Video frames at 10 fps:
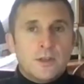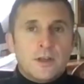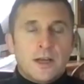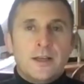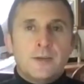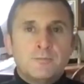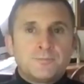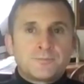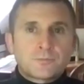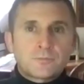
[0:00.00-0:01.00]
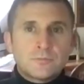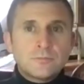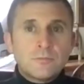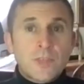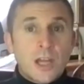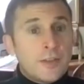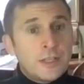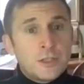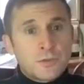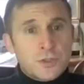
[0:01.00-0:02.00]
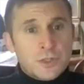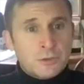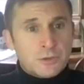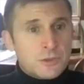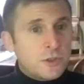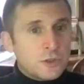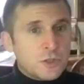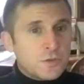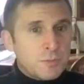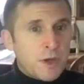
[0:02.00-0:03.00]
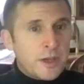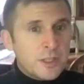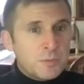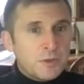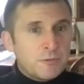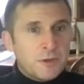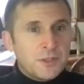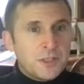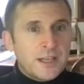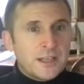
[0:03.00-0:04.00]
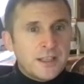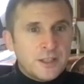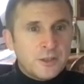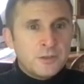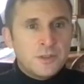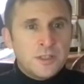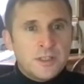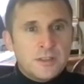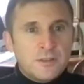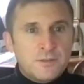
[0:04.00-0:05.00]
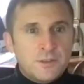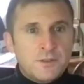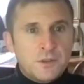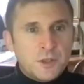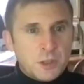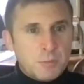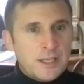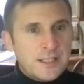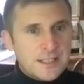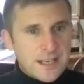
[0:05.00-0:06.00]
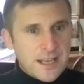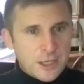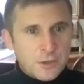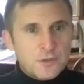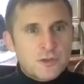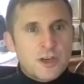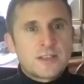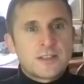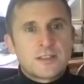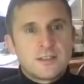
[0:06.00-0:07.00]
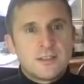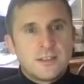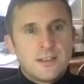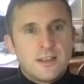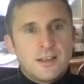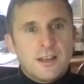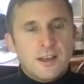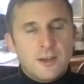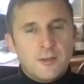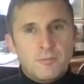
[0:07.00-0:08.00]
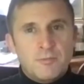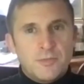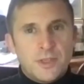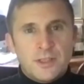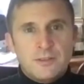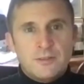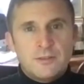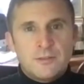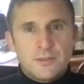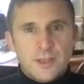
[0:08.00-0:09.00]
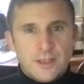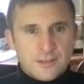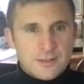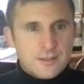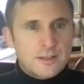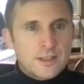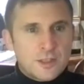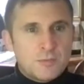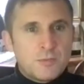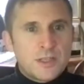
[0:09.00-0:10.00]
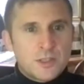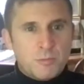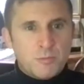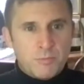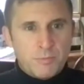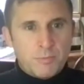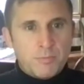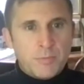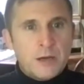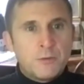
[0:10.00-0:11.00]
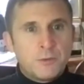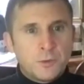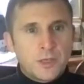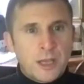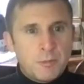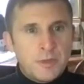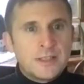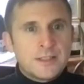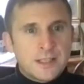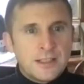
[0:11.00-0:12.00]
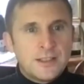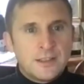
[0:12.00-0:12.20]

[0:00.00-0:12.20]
And they're useful skills, not just for spies, but for every day, If you've got the ability to let go of stress, then that's a powerful capability.